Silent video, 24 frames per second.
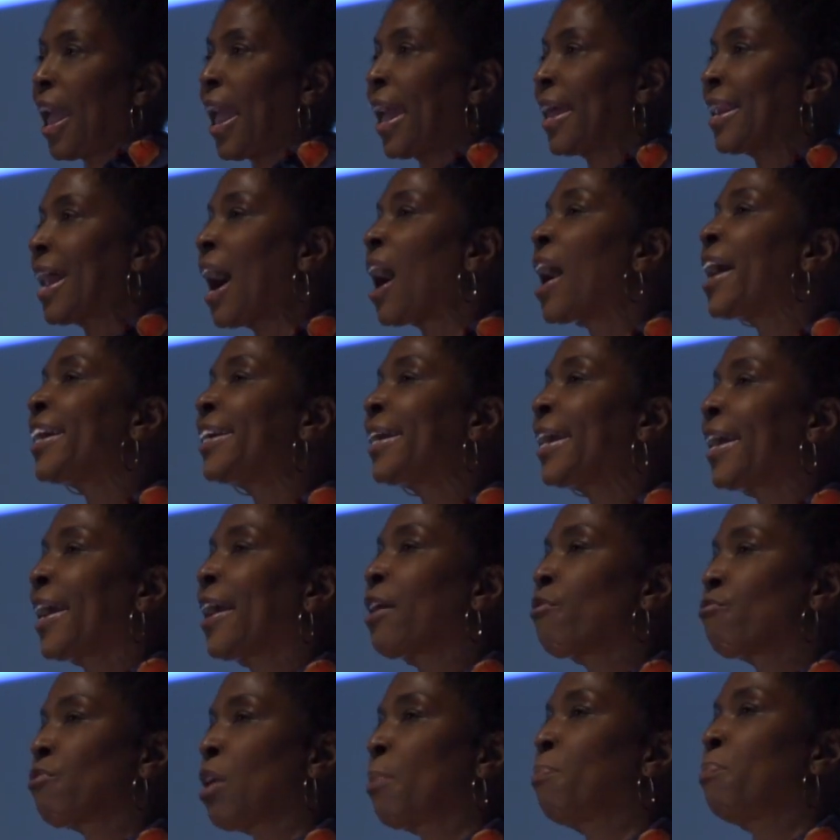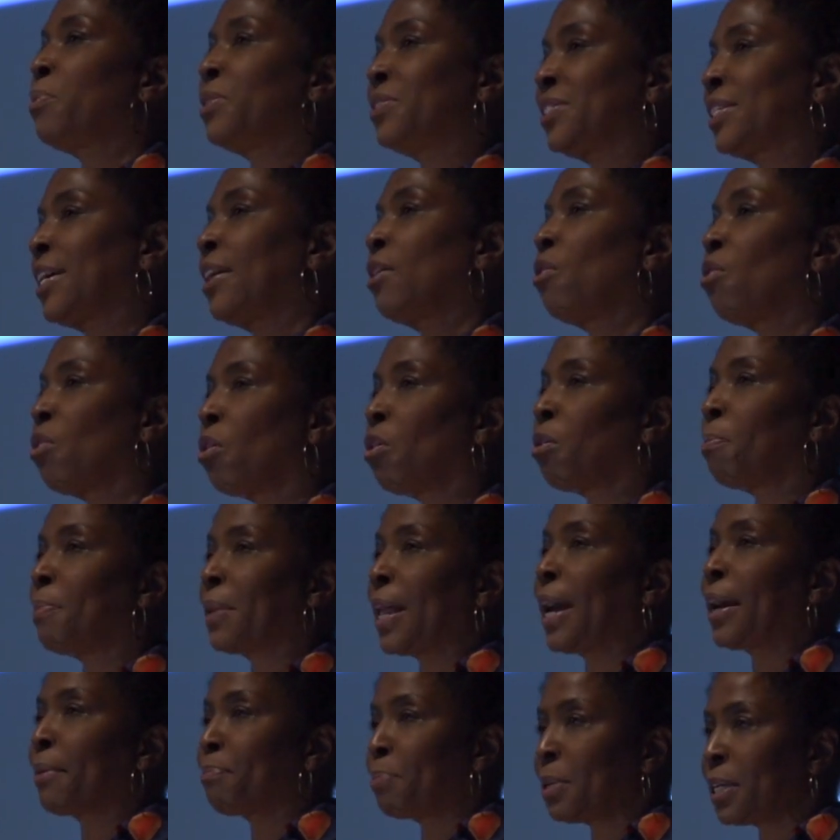and I can't represent all
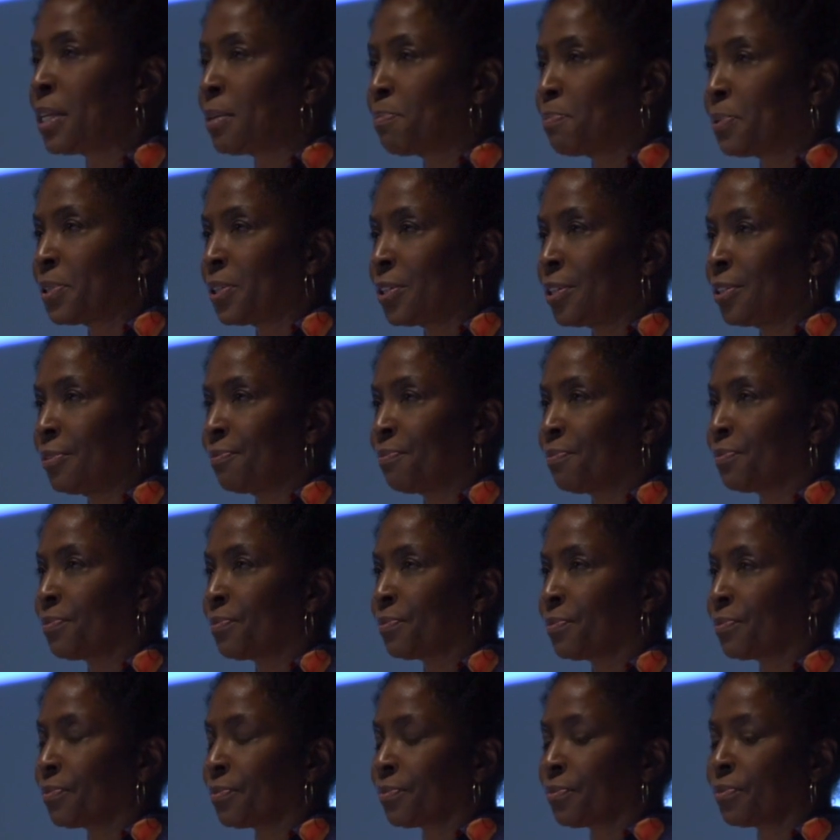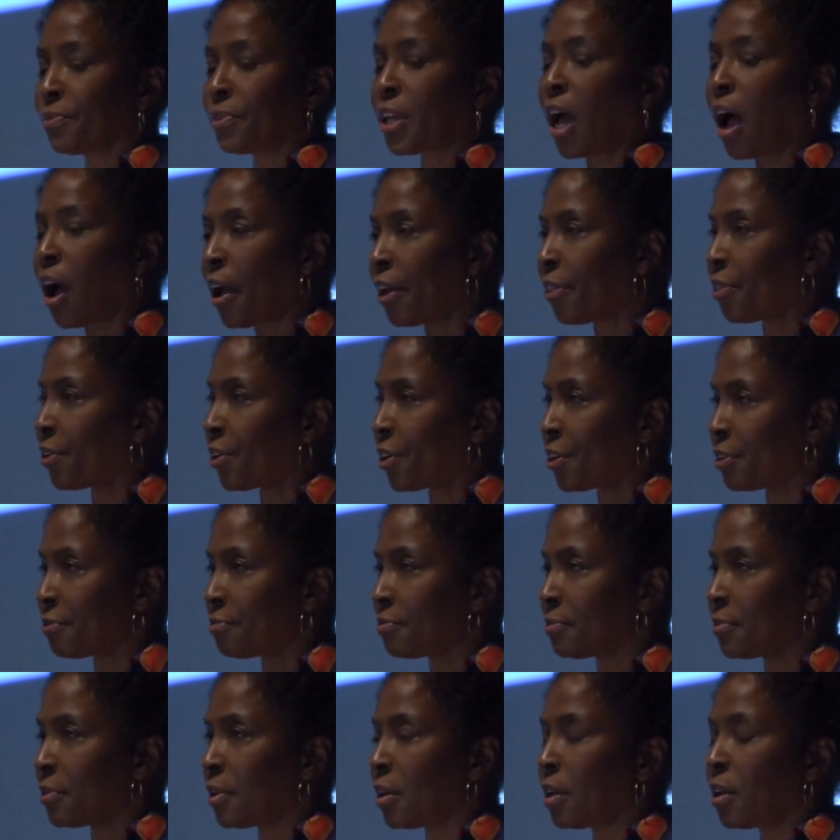black people either.
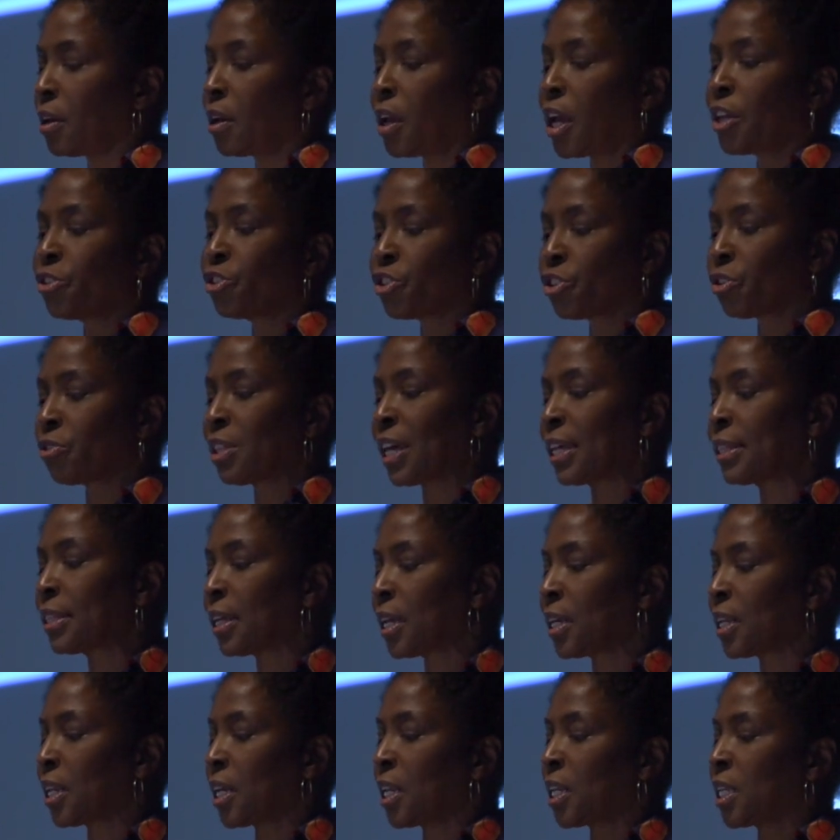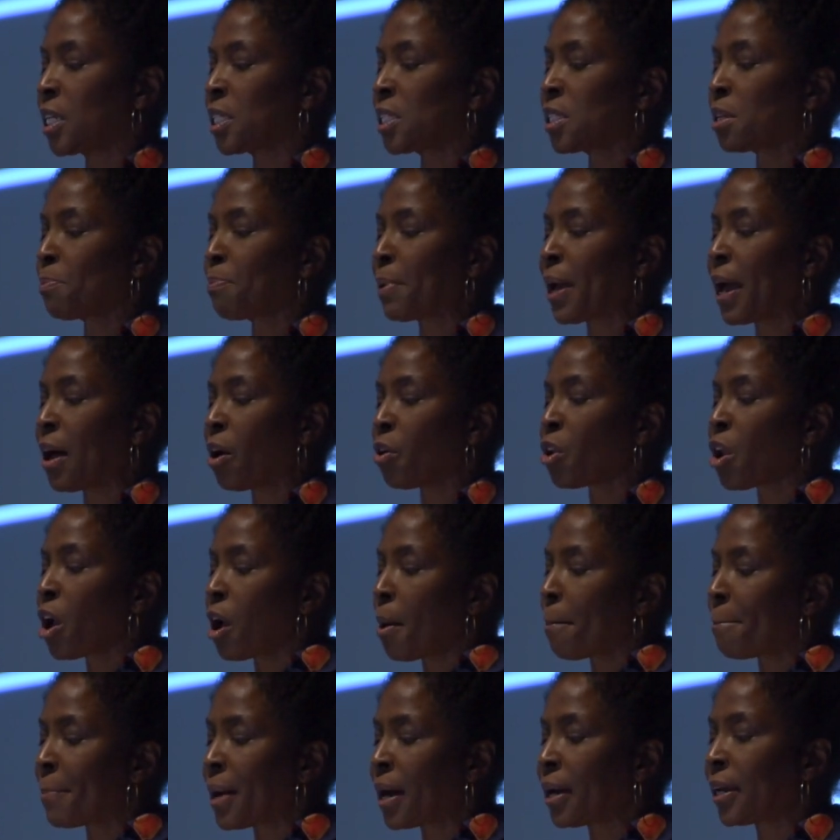And so that it is about
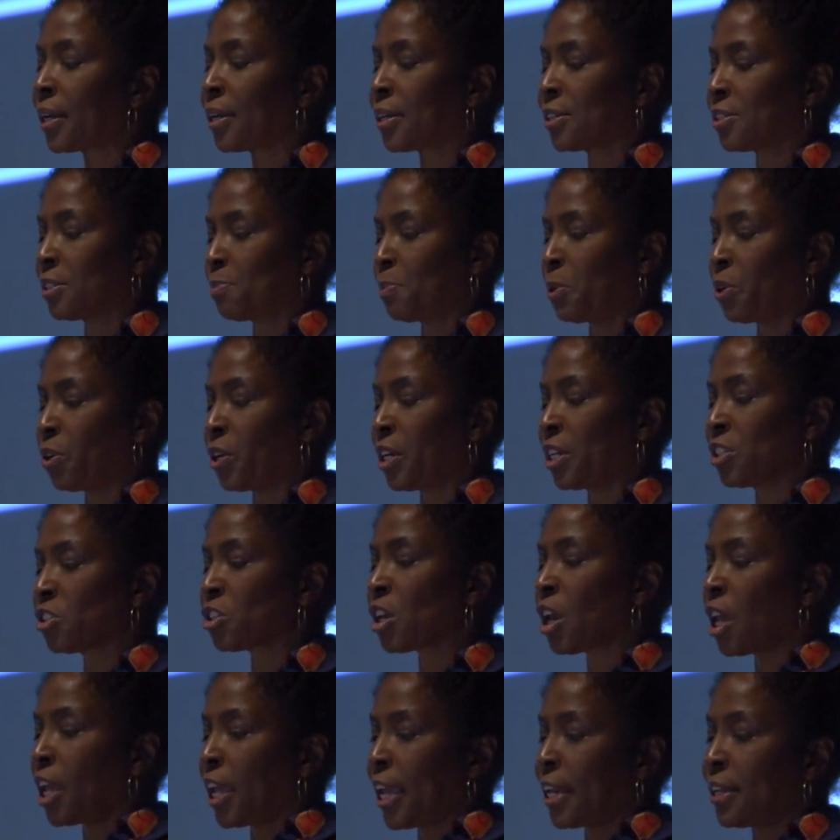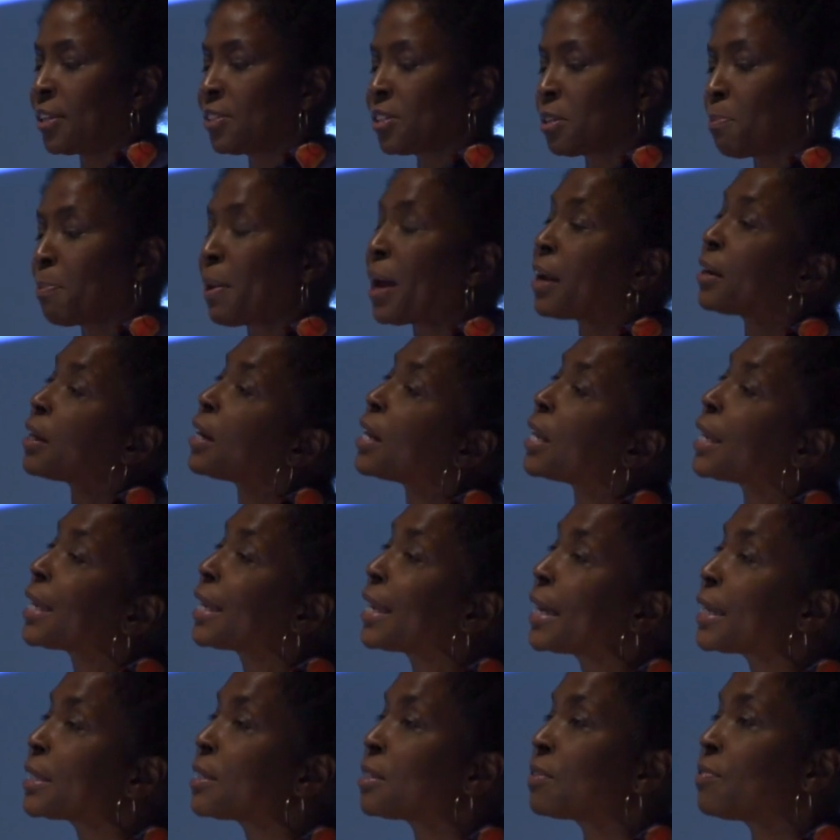my experience, and it's about a
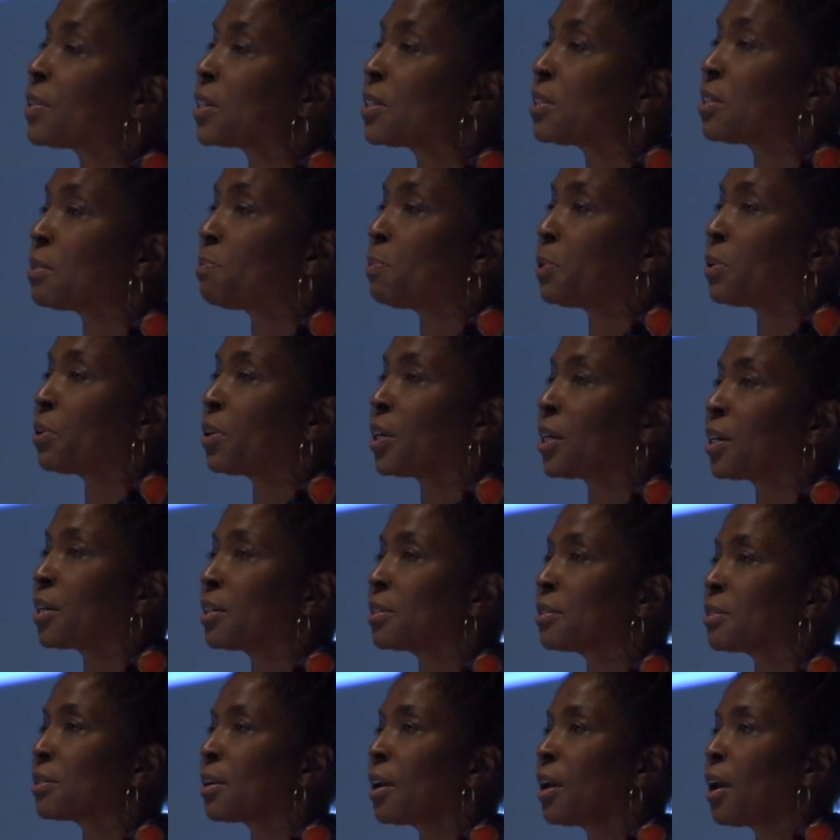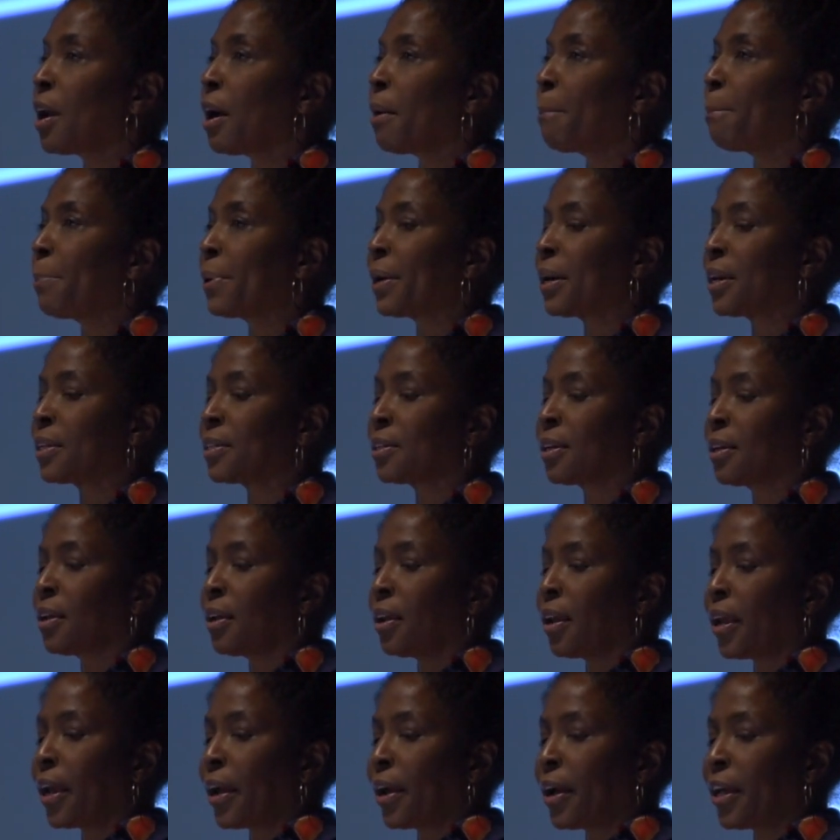collective experience. But
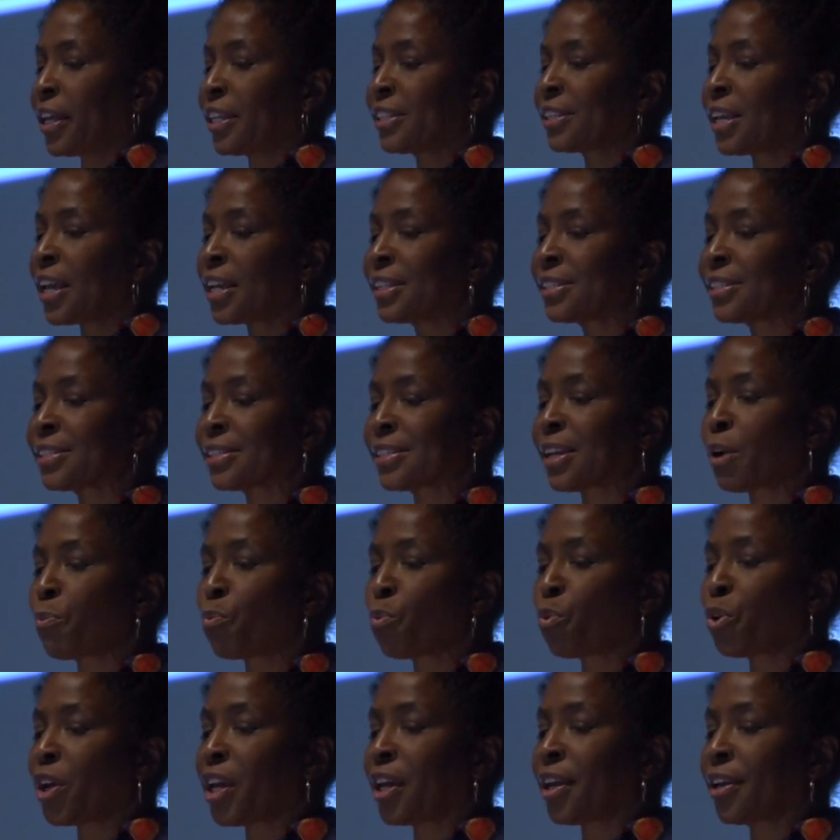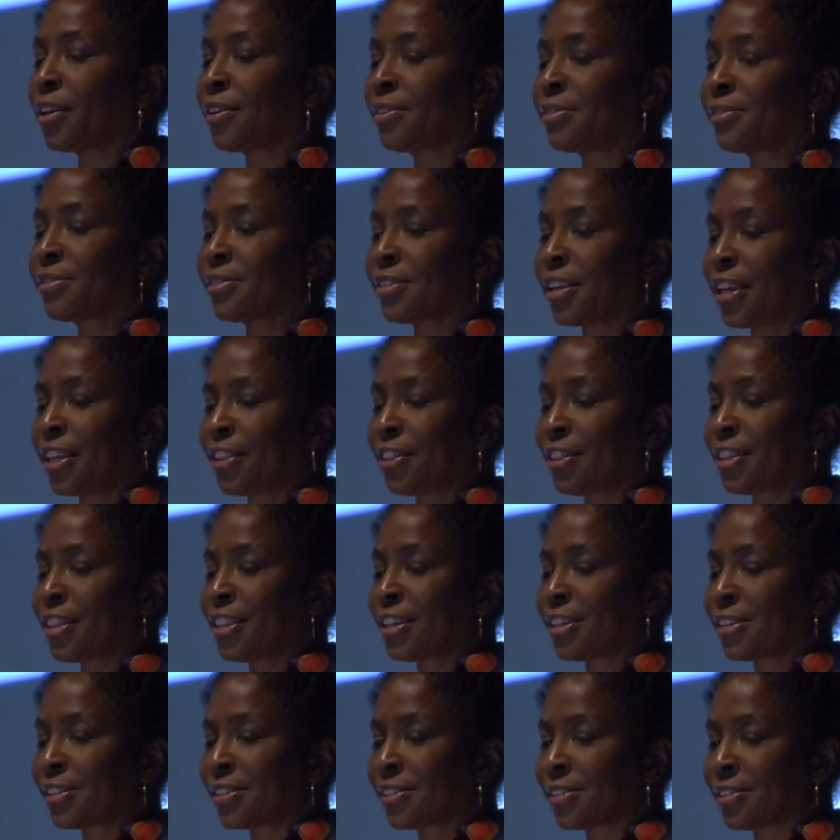in some ways, in
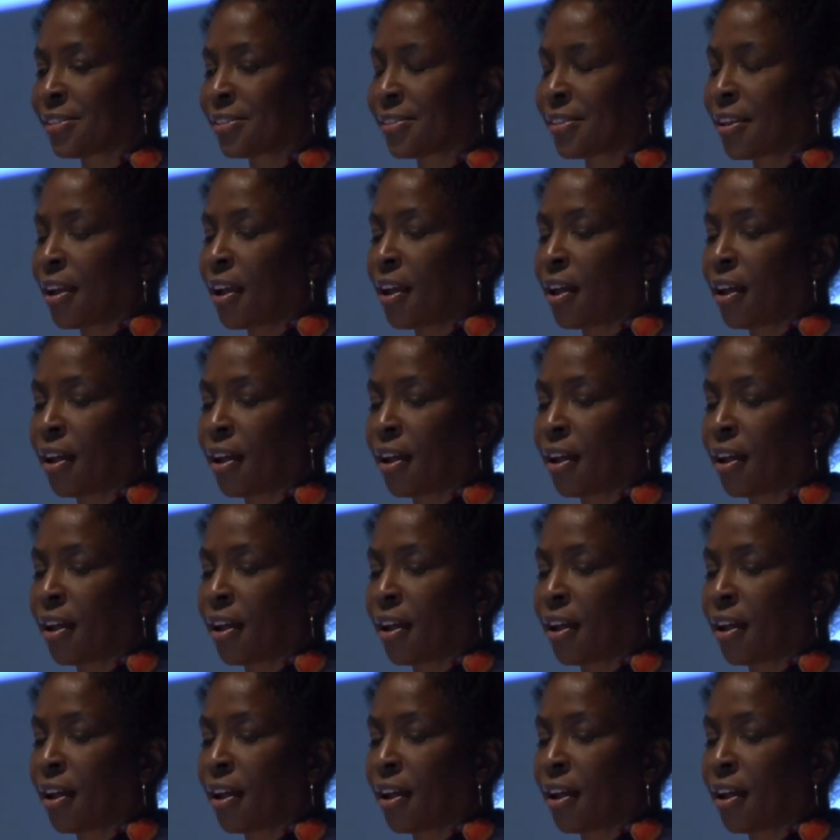this